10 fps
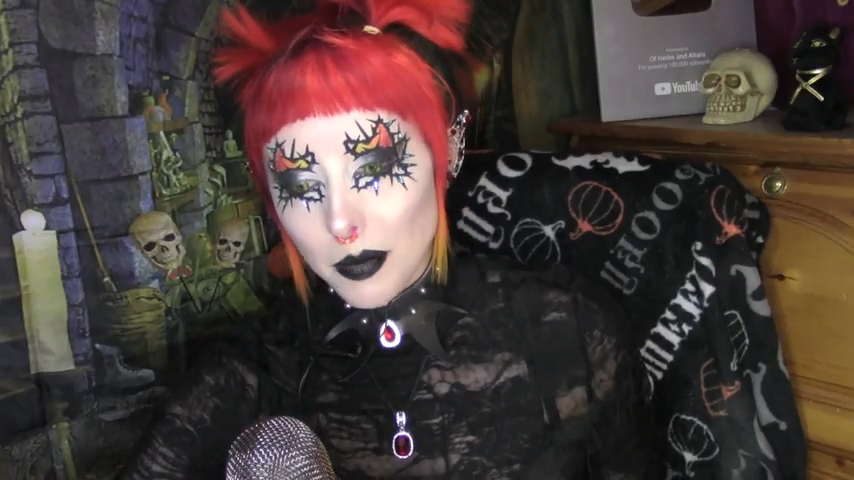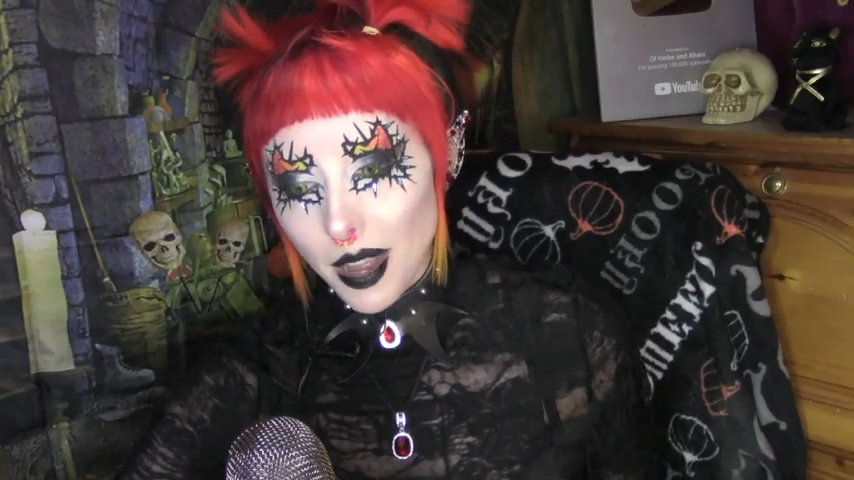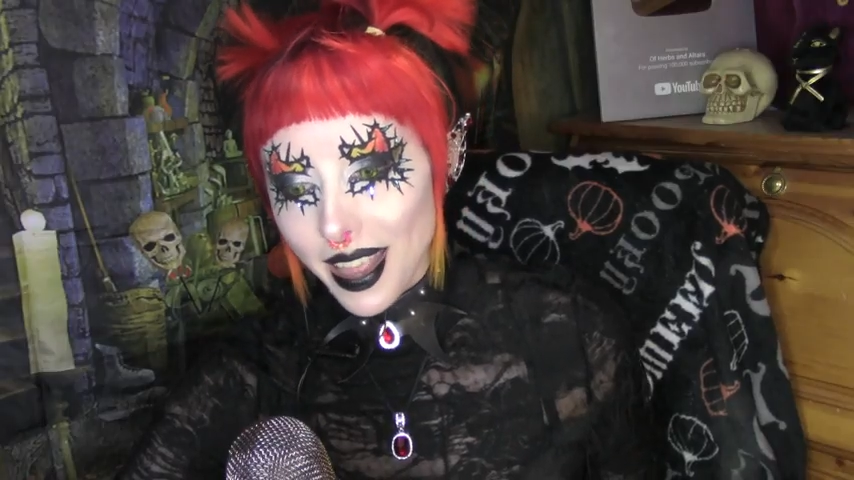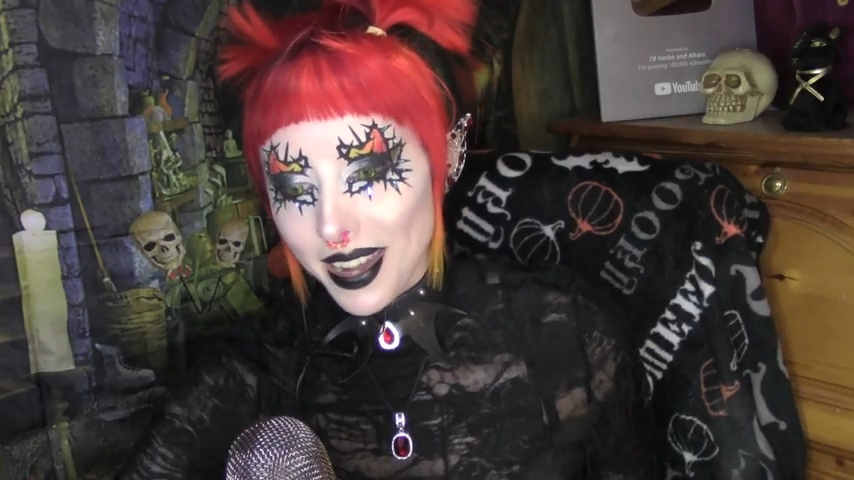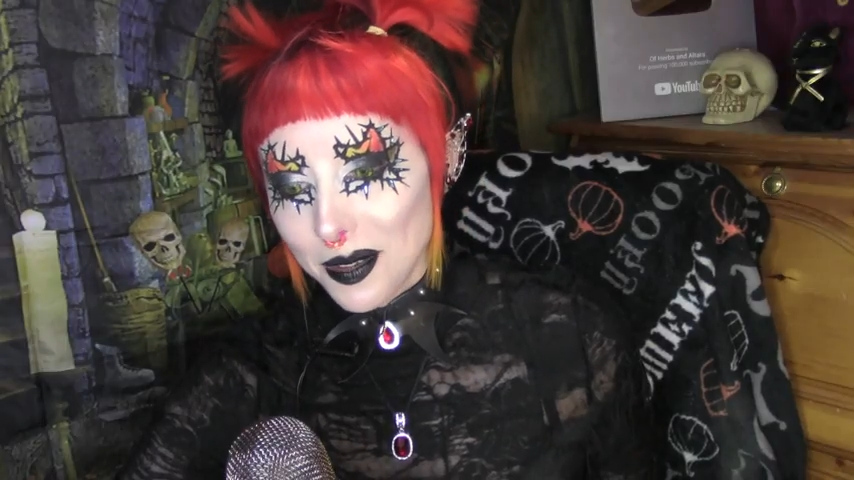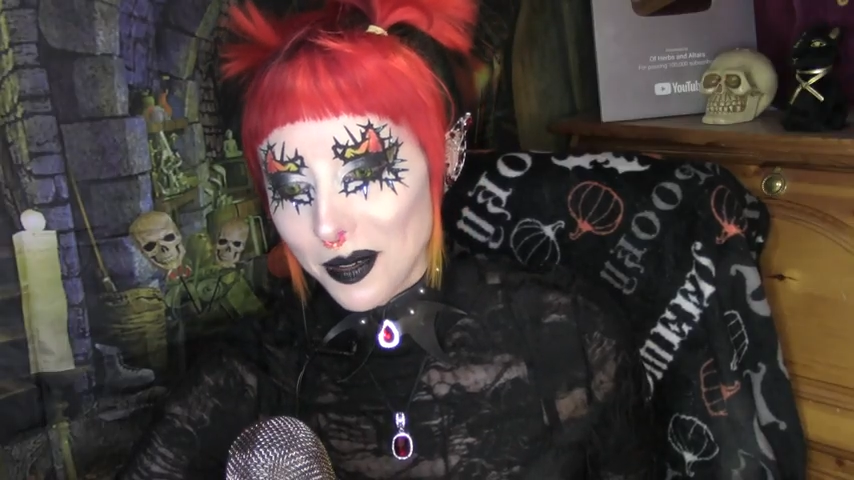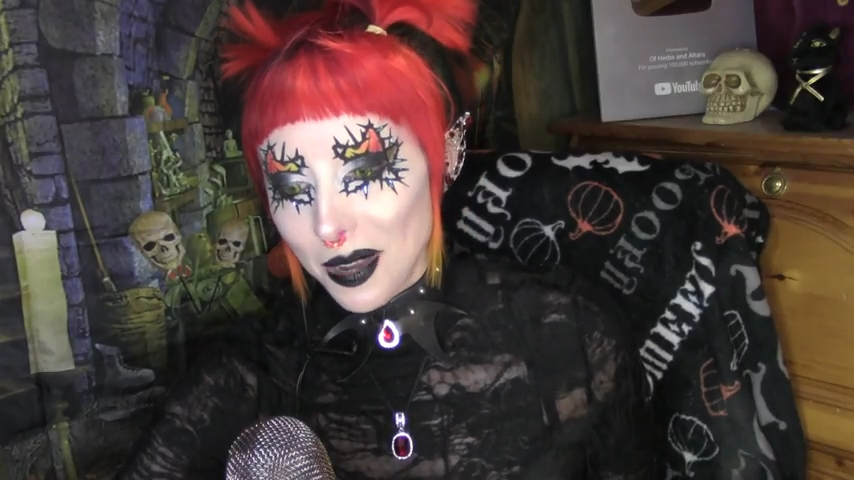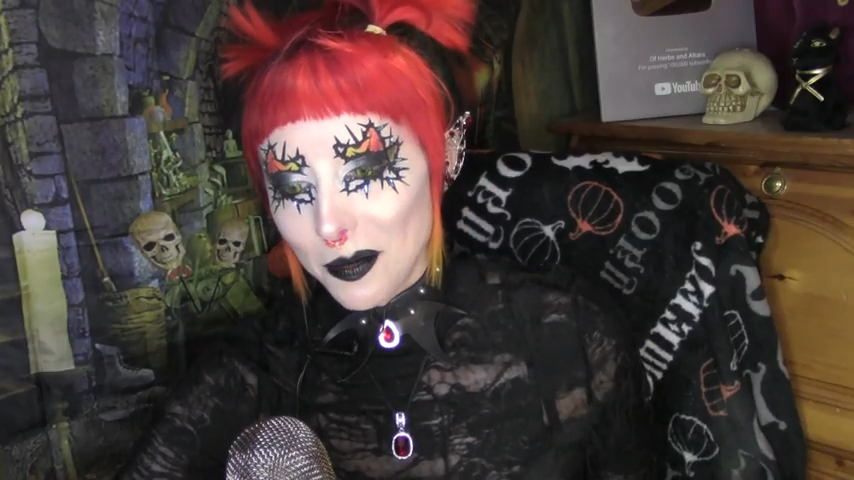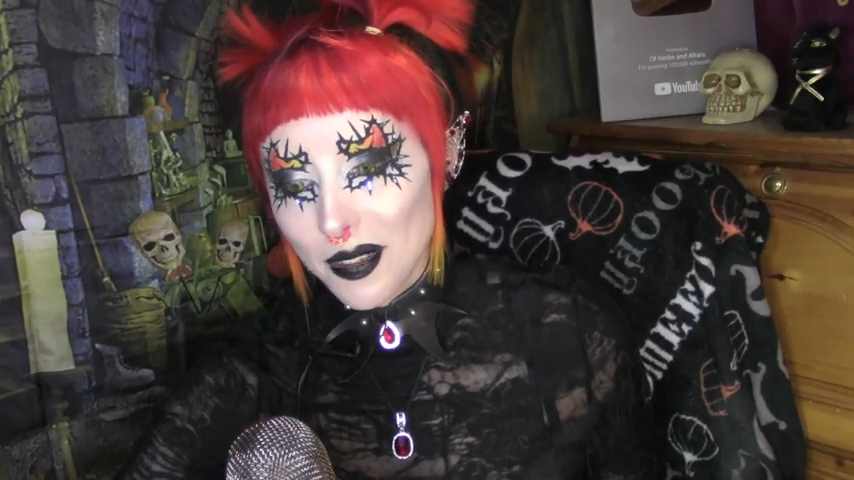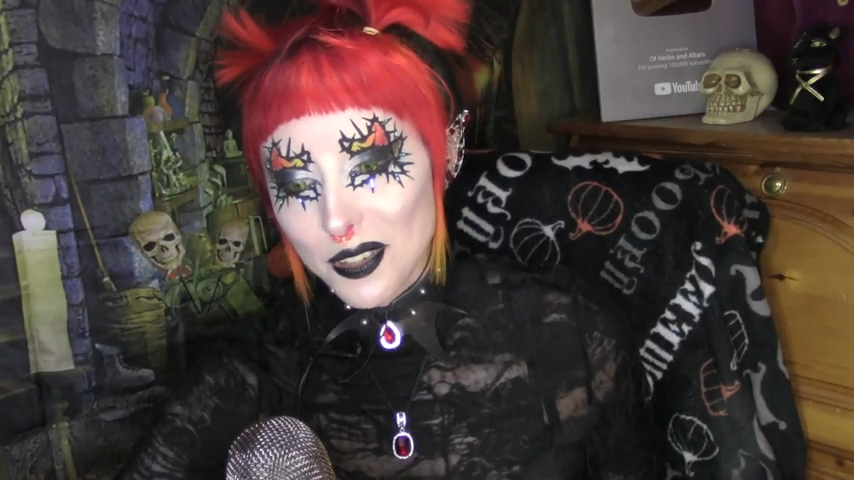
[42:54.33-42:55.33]
But
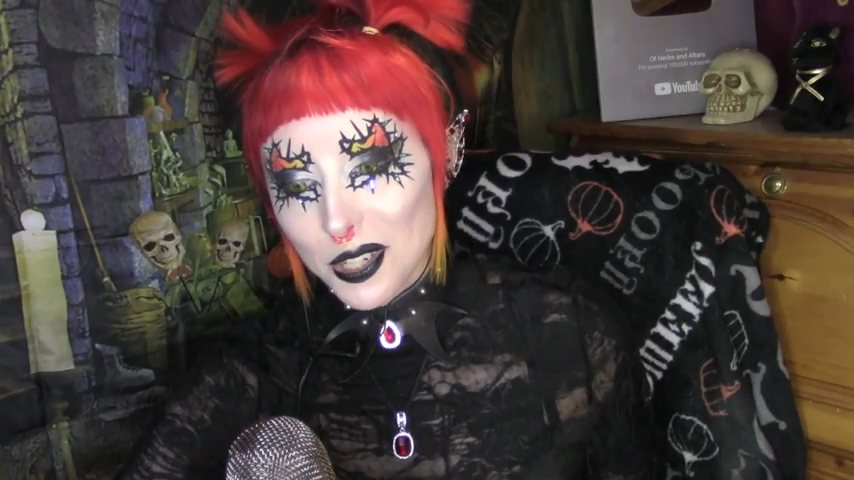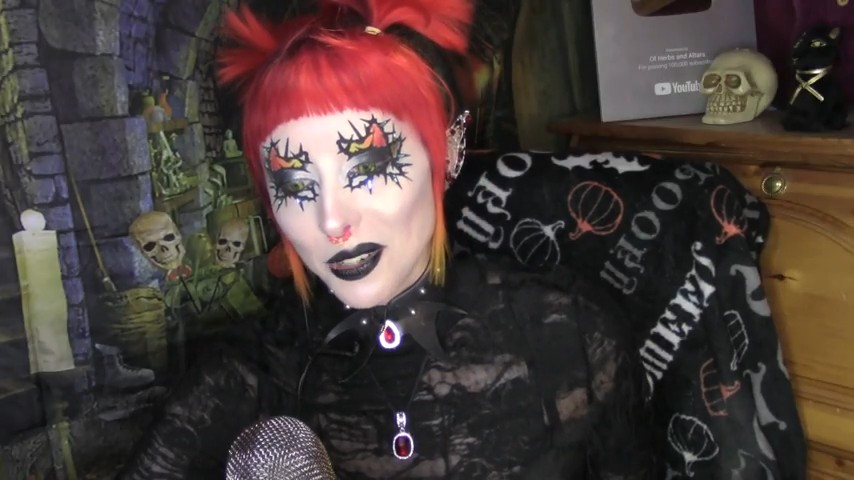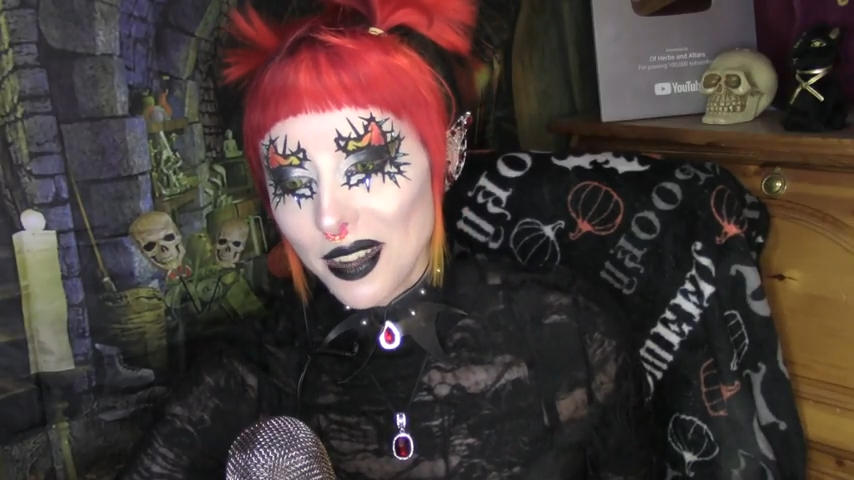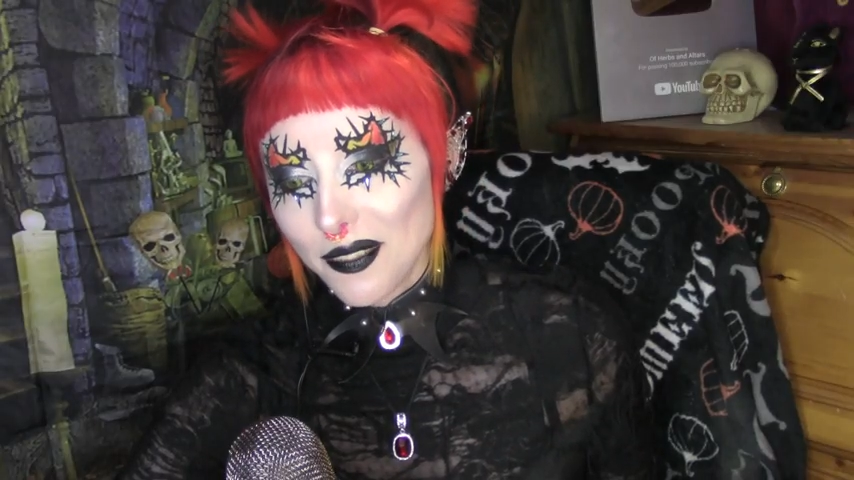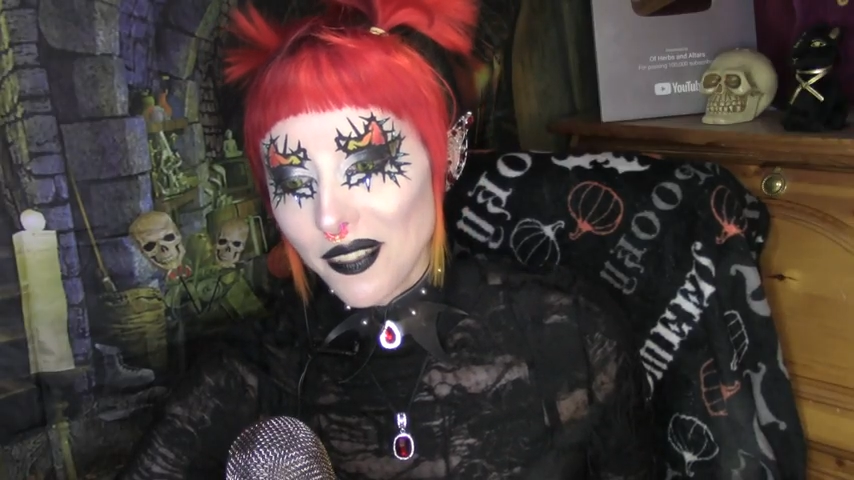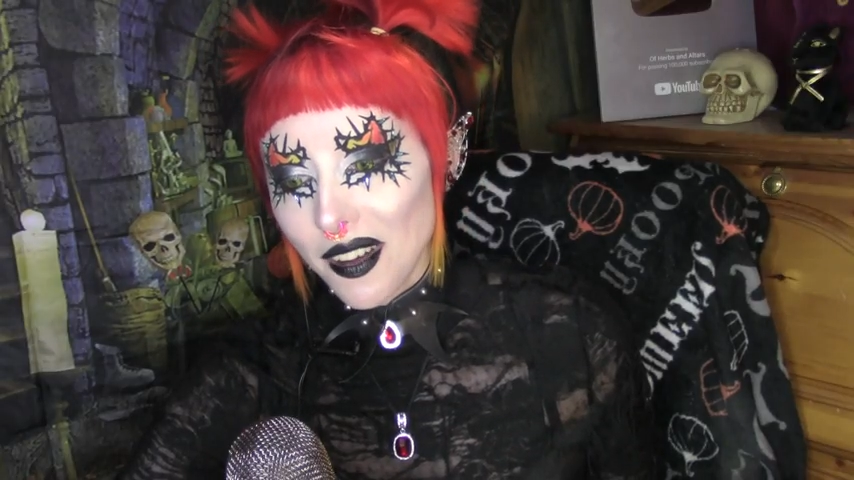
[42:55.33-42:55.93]
anyway, we've strayed